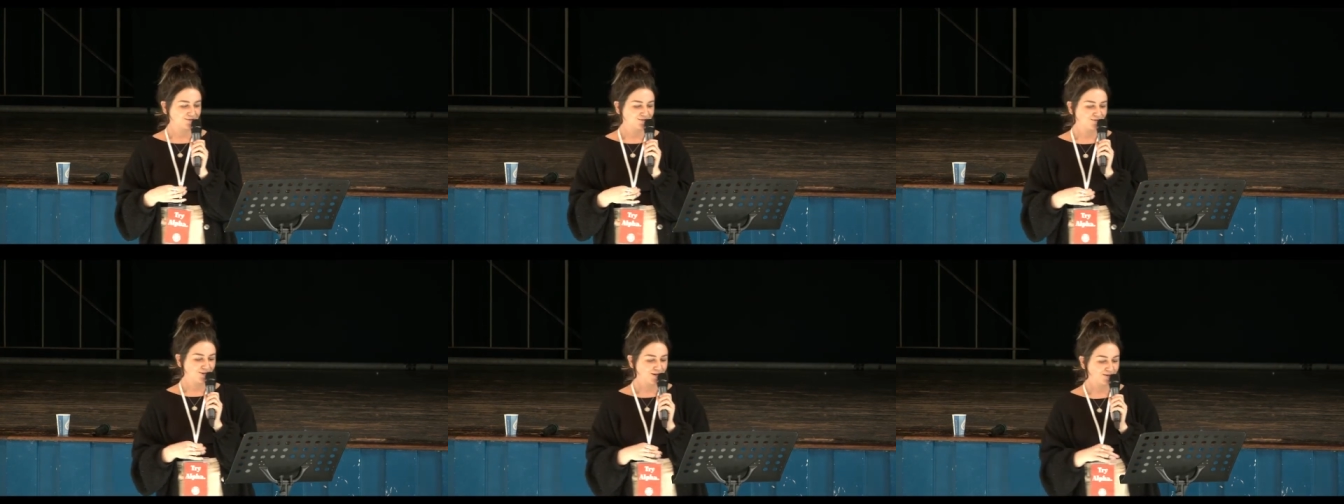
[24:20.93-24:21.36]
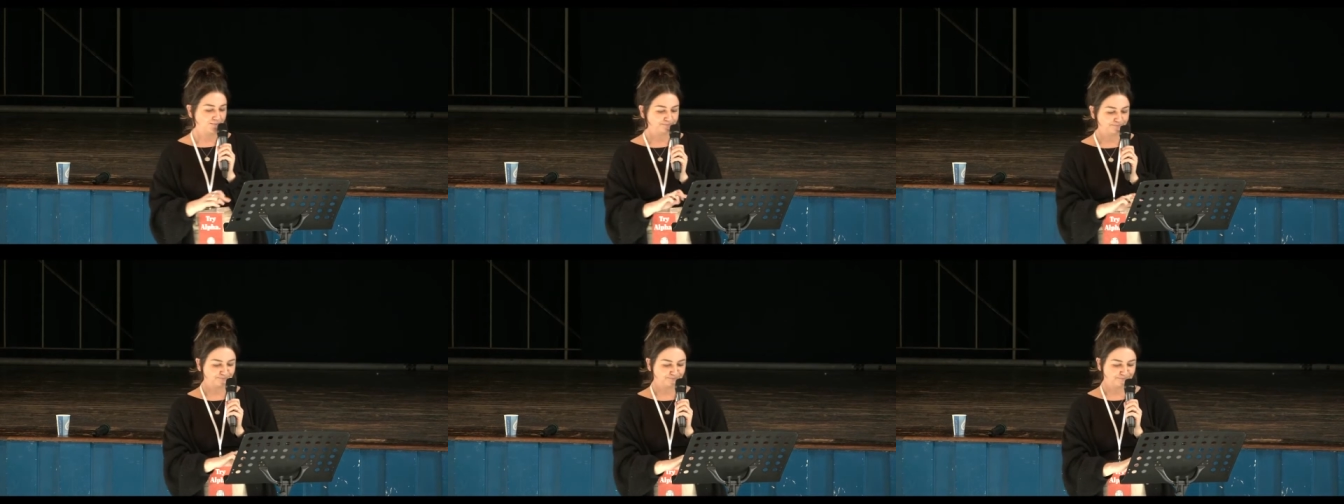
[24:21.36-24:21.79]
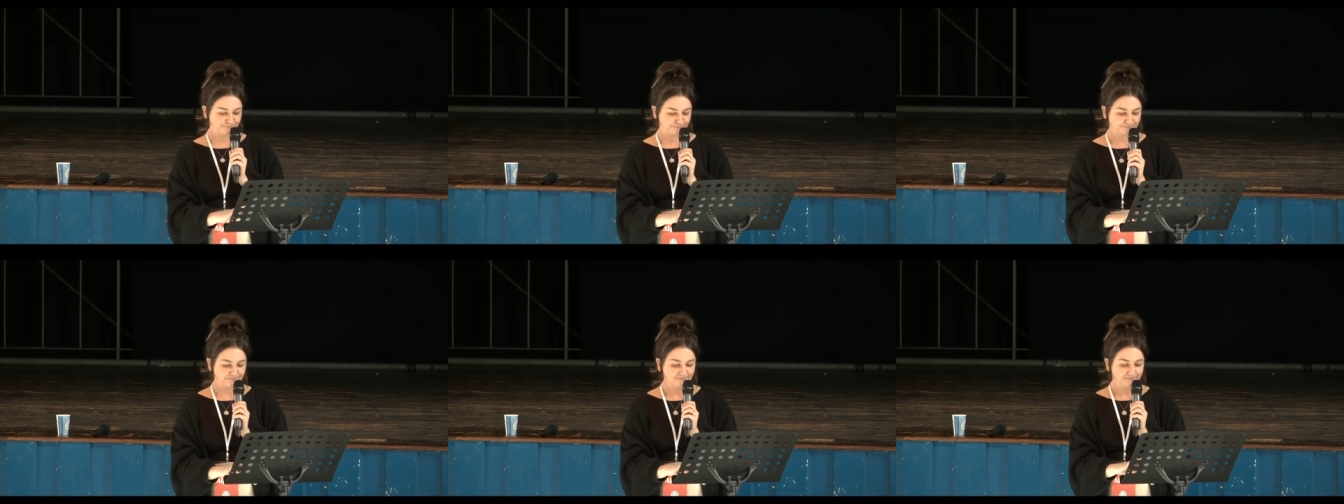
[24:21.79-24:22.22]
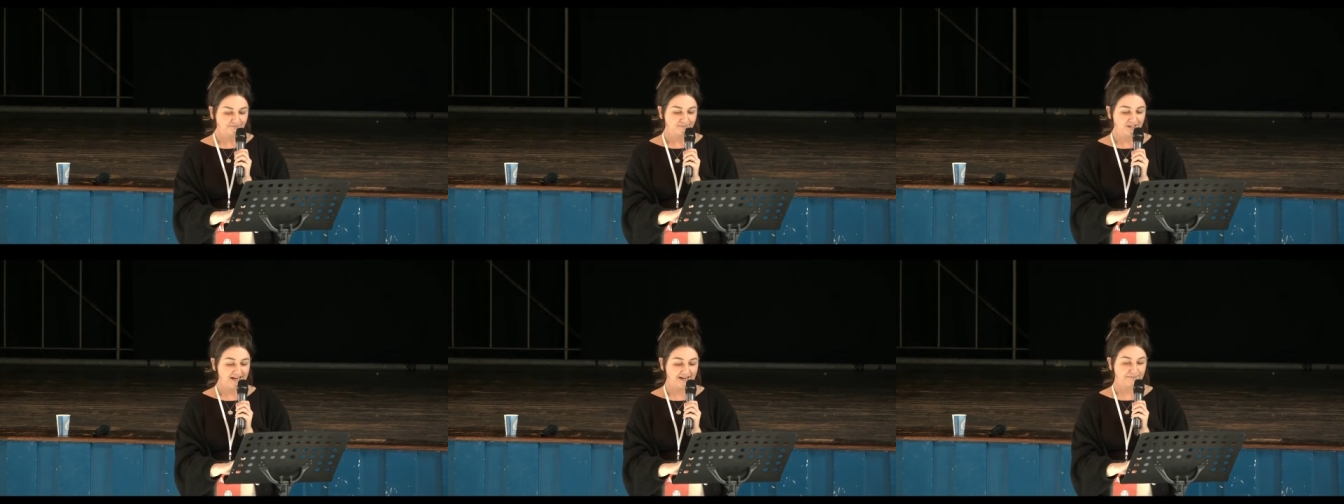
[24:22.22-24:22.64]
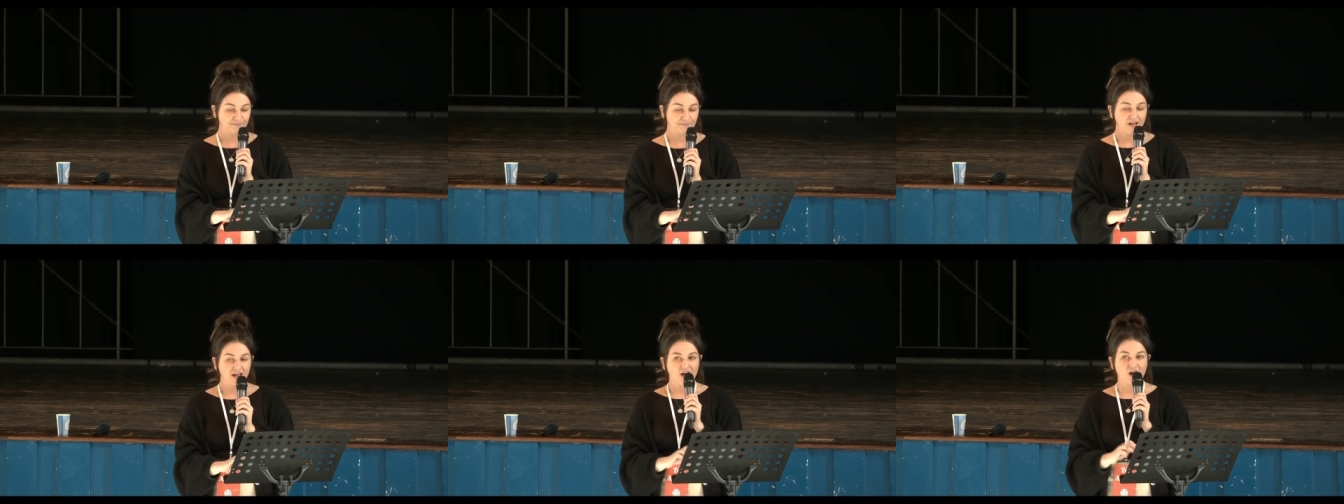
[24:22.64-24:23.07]
So yeah,
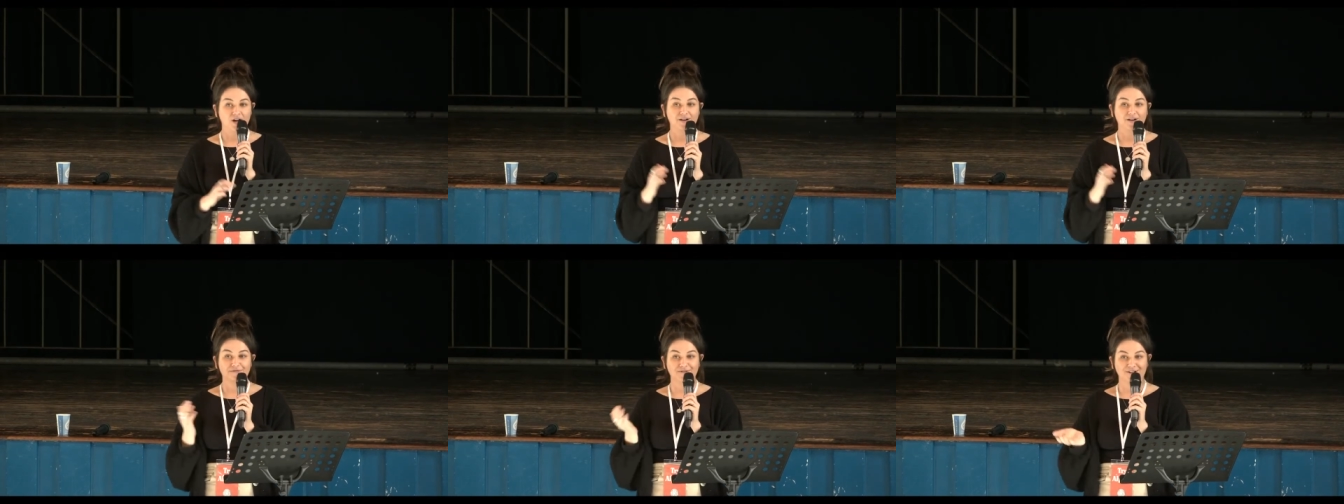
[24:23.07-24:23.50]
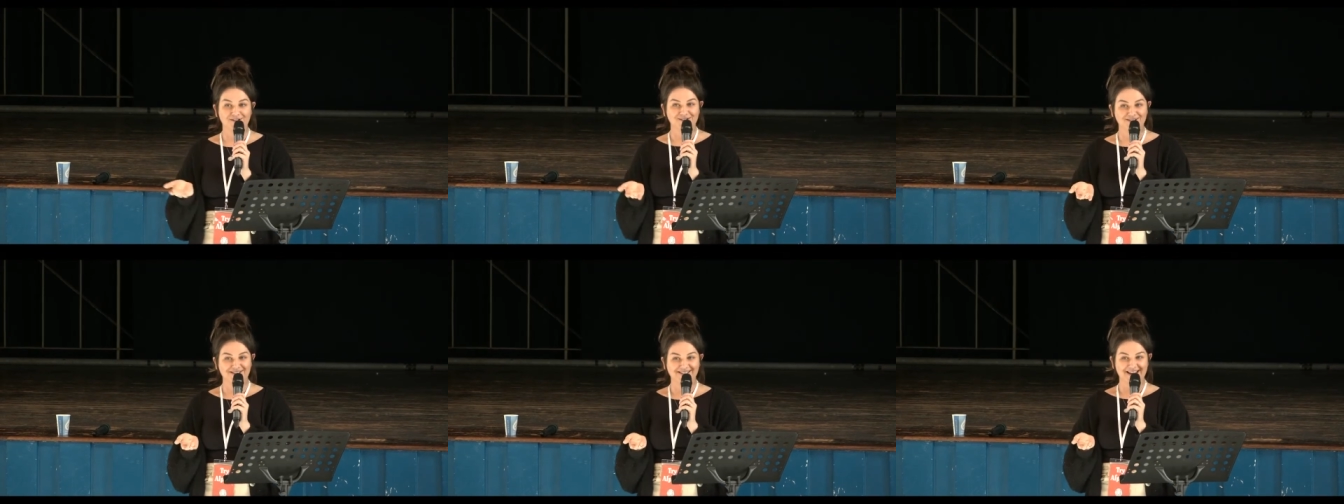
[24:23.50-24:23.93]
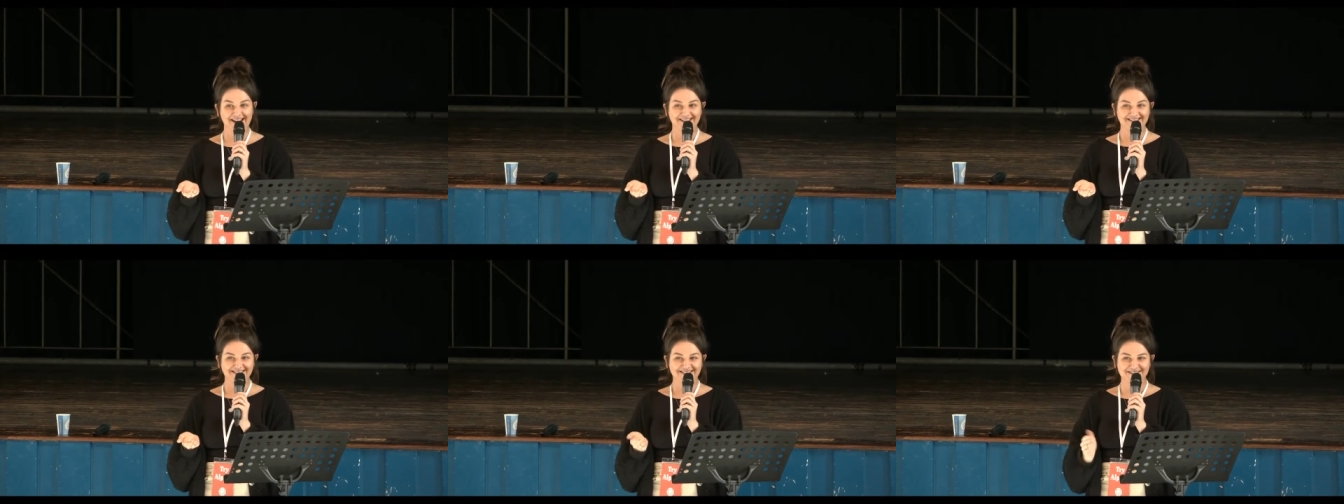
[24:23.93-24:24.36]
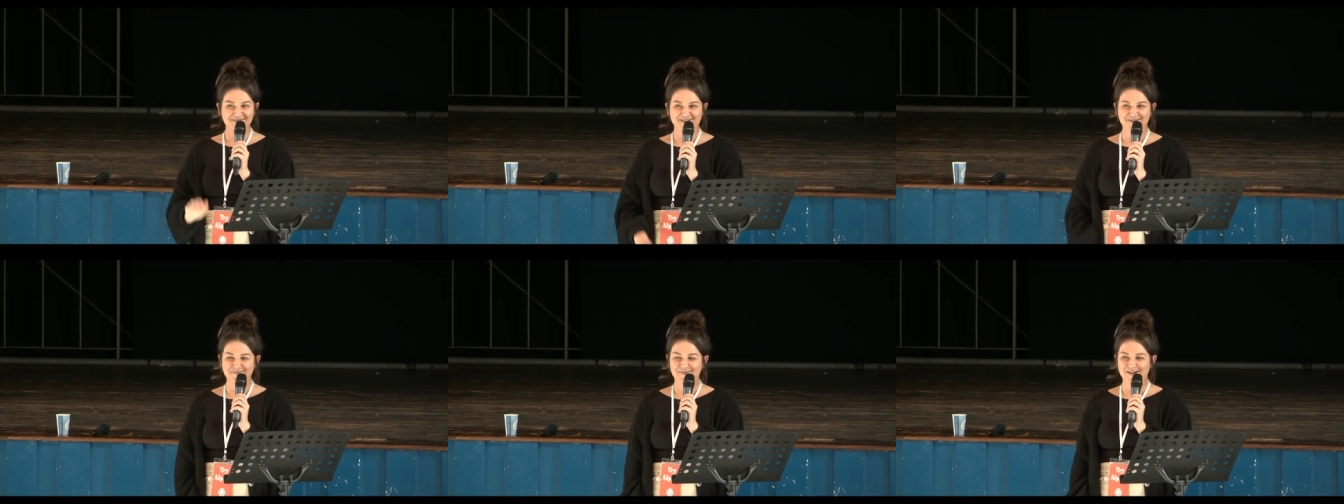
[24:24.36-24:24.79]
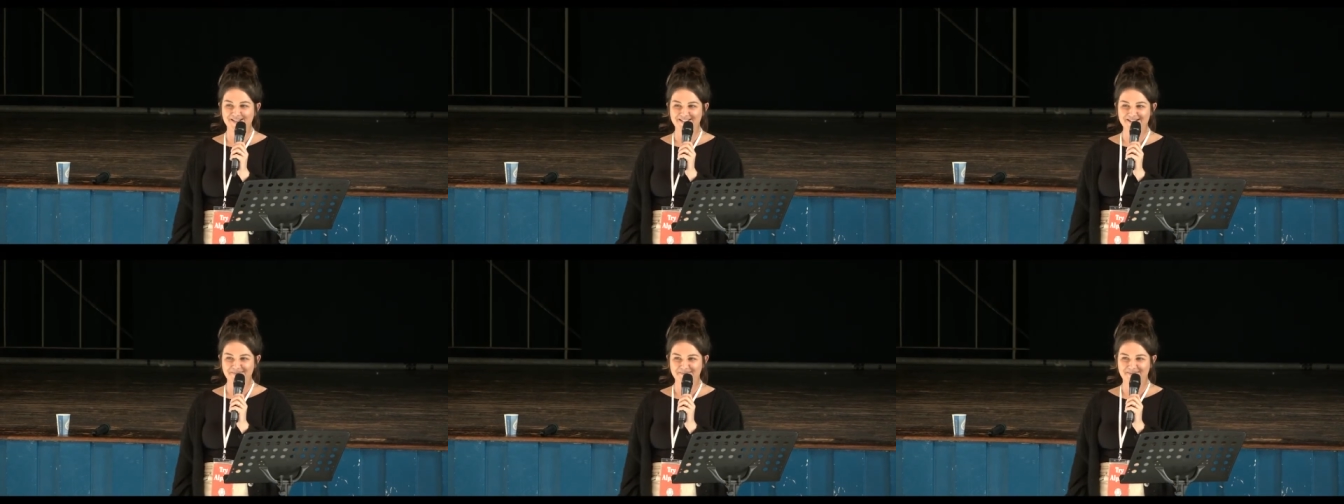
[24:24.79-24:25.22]
I'd invite you to stand so we can
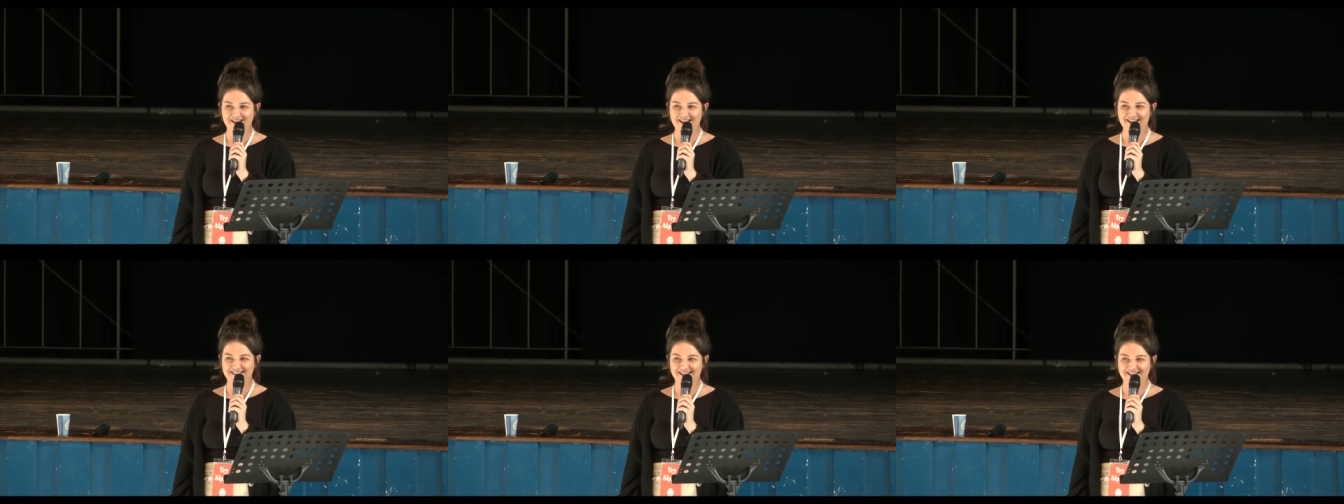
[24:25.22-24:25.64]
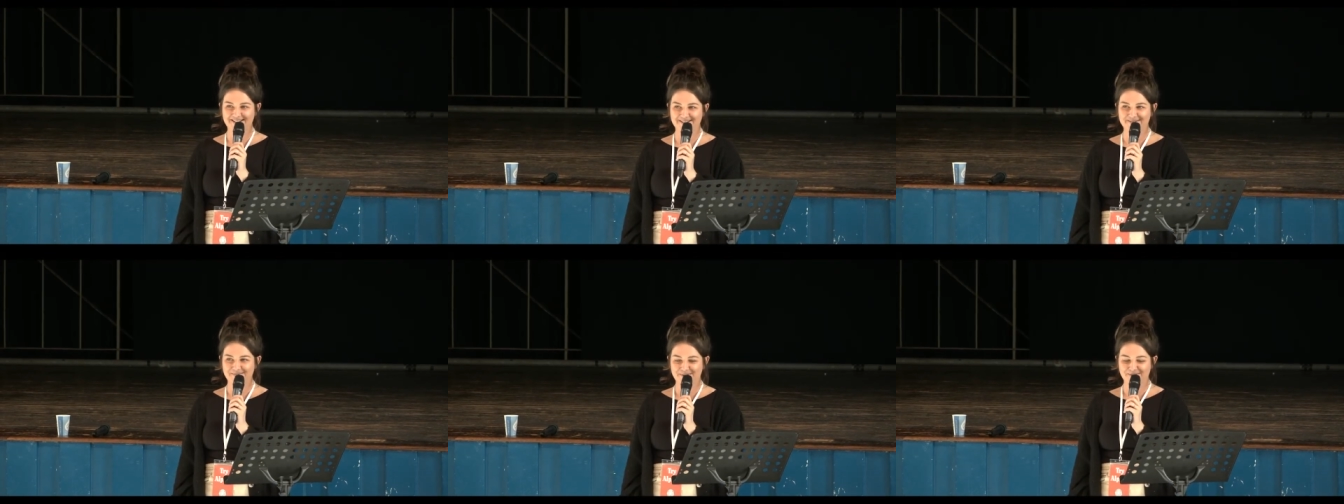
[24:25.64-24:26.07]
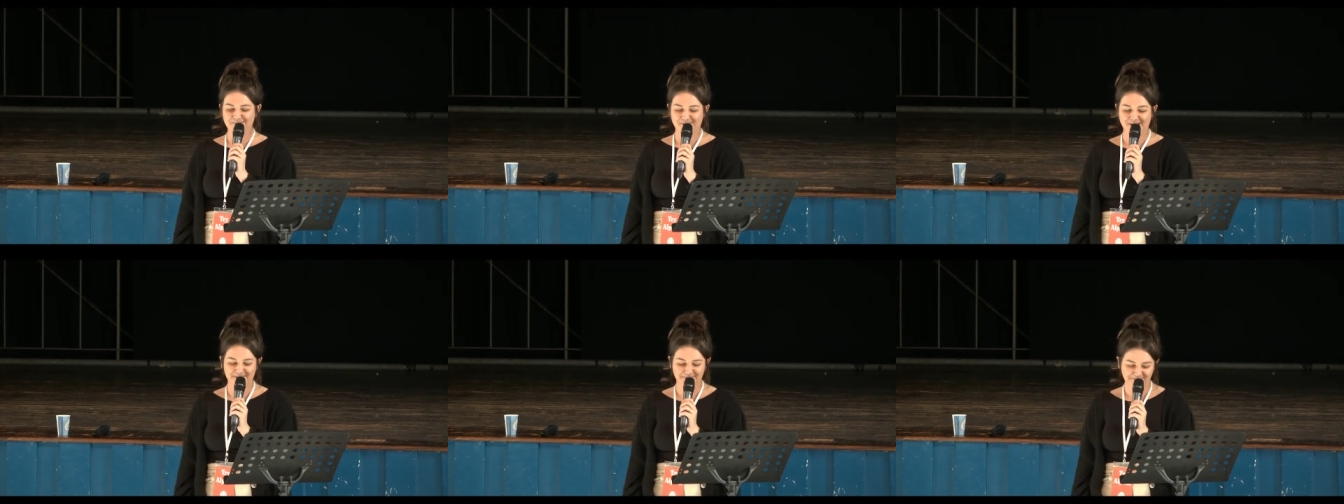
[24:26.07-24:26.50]
worship and then we'll pray.